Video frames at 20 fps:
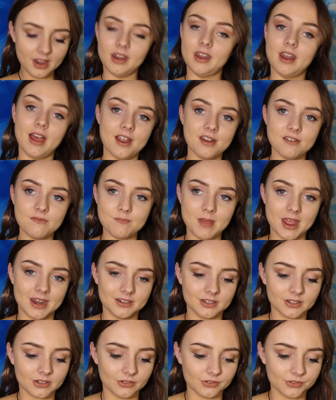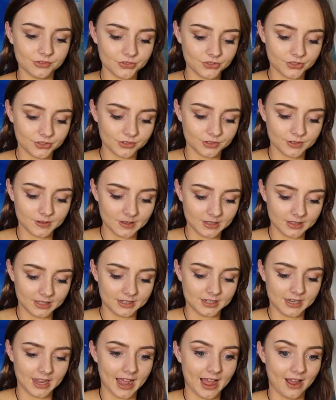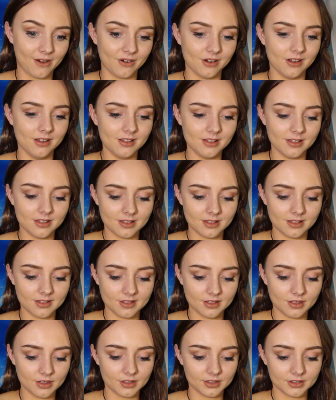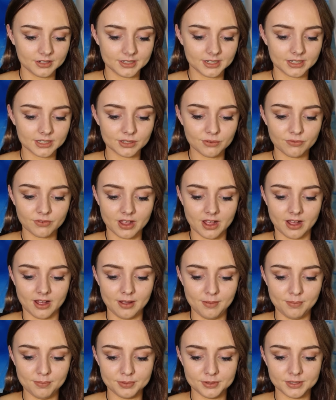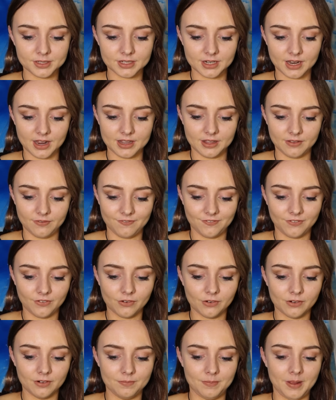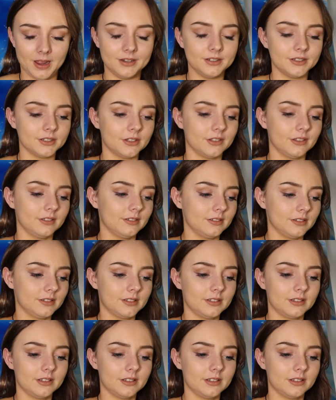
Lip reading: Nine of Pentacles, the Tower, Six of Cups, and the Four of Pentacles.